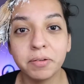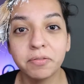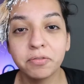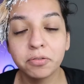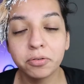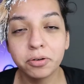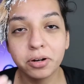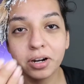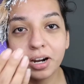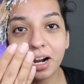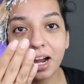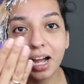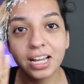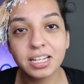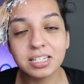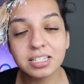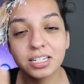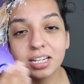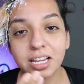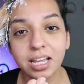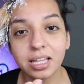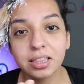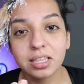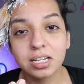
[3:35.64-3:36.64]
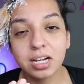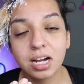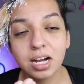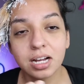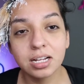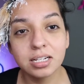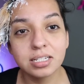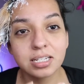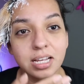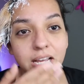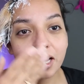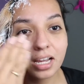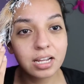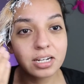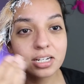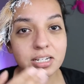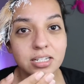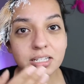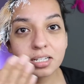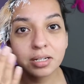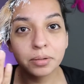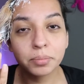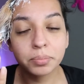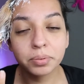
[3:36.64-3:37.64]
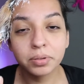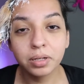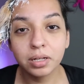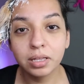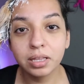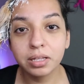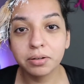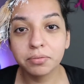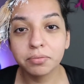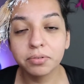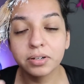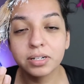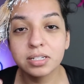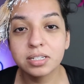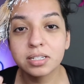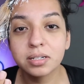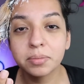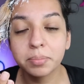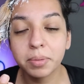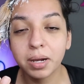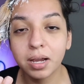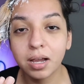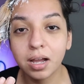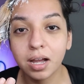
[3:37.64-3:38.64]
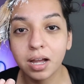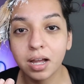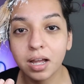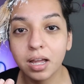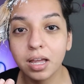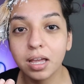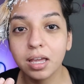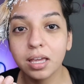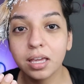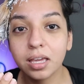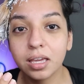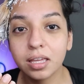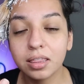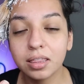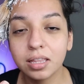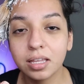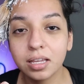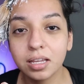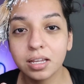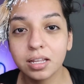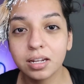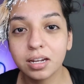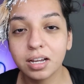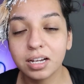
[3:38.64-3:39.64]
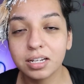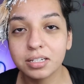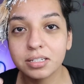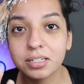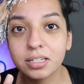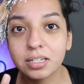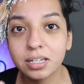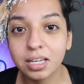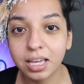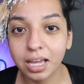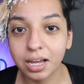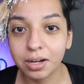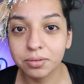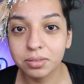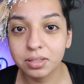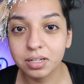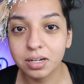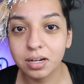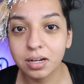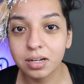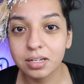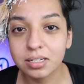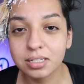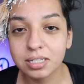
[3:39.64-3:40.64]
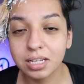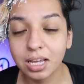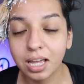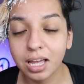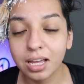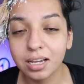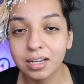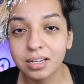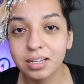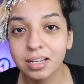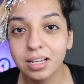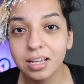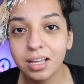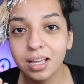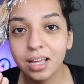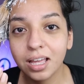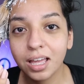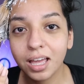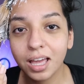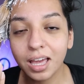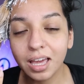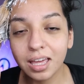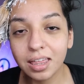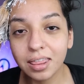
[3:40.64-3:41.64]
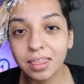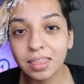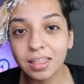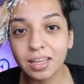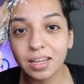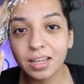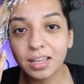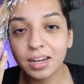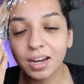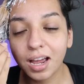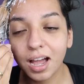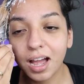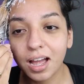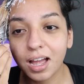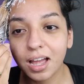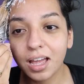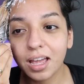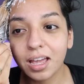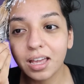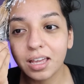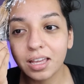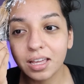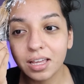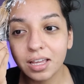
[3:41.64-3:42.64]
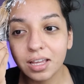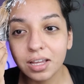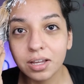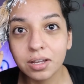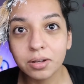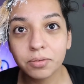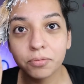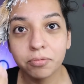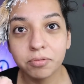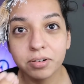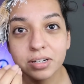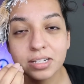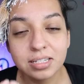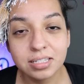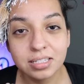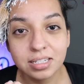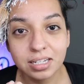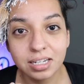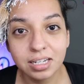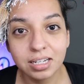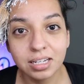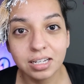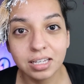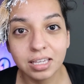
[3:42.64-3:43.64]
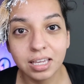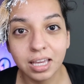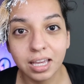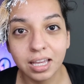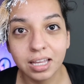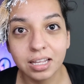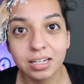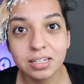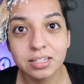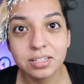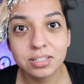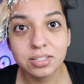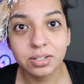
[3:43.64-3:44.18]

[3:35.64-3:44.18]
Before I took out the contact, I just completely rinsed my eye, and then I took out the contact and then I rinsed it again.